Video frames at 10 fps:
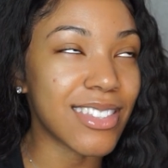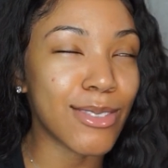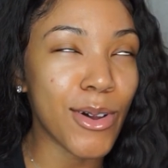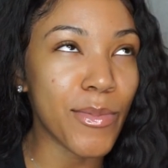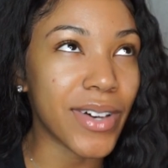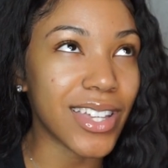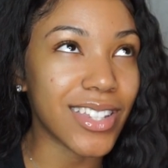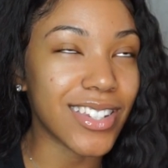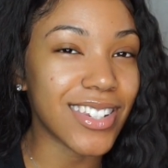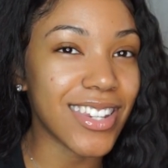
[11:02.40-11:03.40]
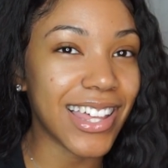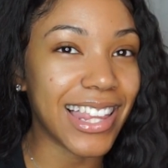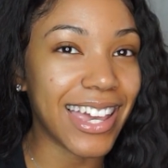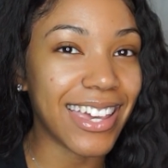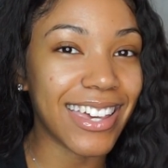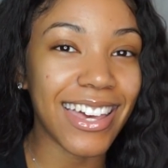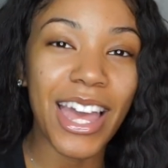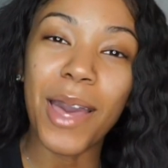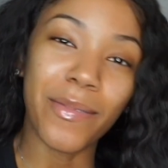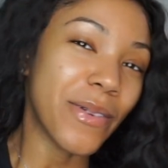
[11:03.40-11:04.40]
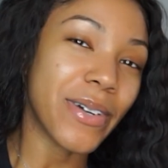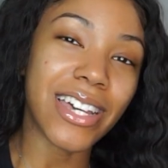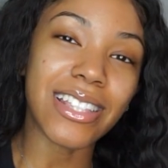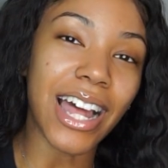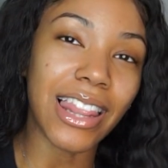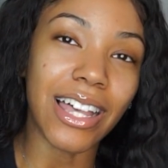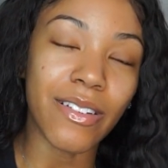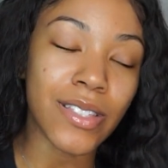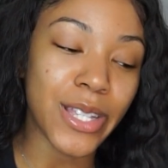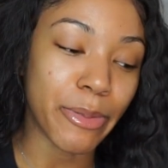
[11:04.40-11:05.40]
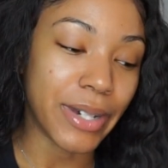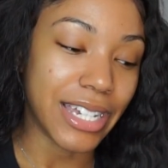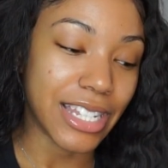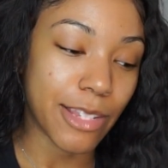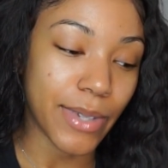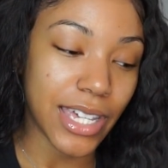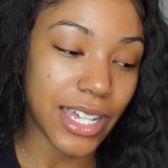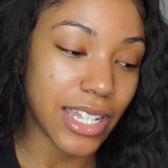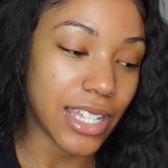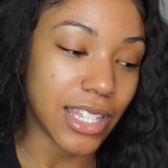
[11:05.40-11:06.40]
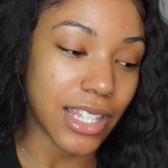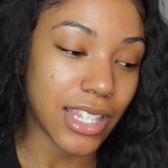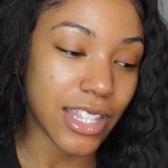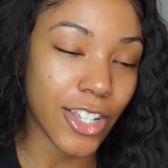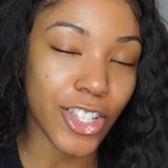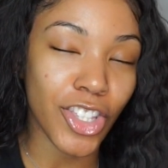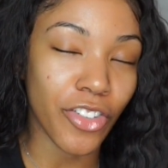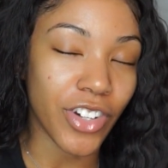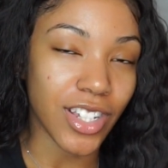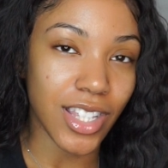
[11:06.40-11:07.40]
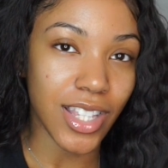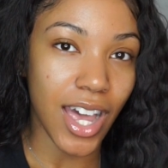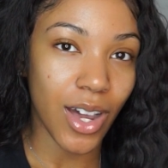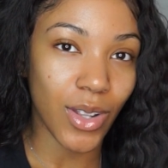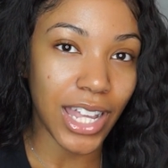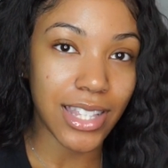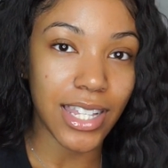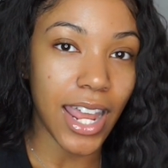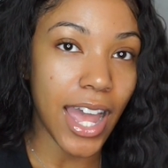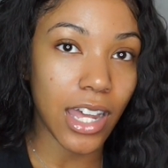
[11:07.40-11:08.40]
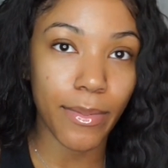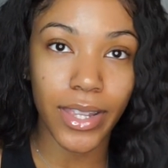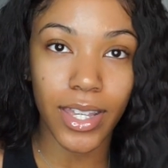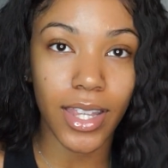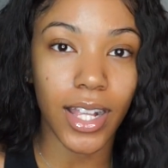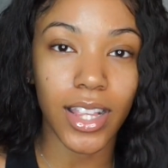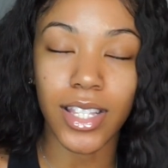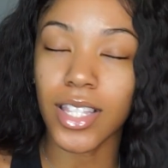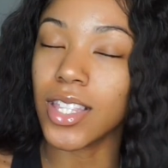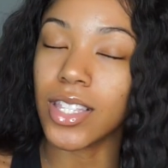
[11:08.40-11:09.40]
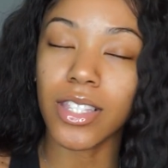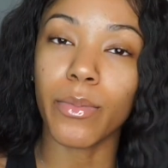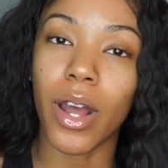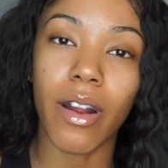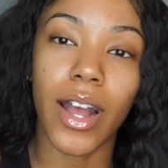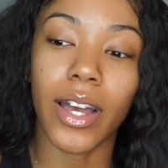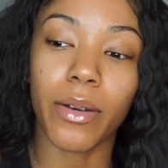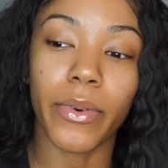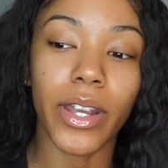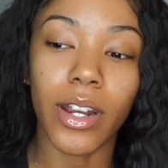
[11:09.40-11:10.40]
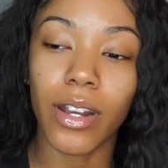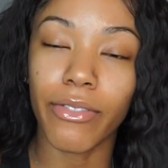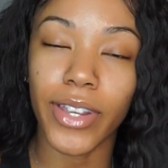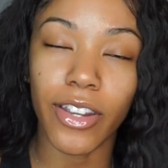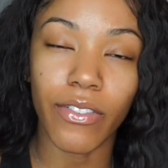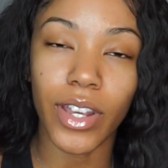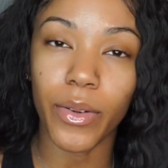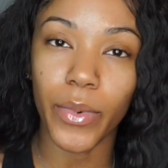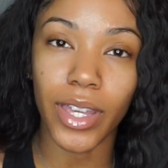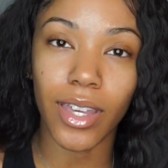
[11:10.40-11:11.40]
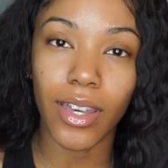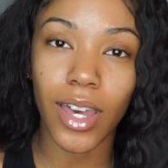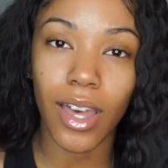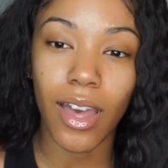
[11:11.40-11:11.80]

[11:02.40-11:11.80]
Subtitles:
It's so much. Like, but wigs I love so much because they're so versatile. Like today I could be looking like this, and then tomorrow I could wear a freaking red wig.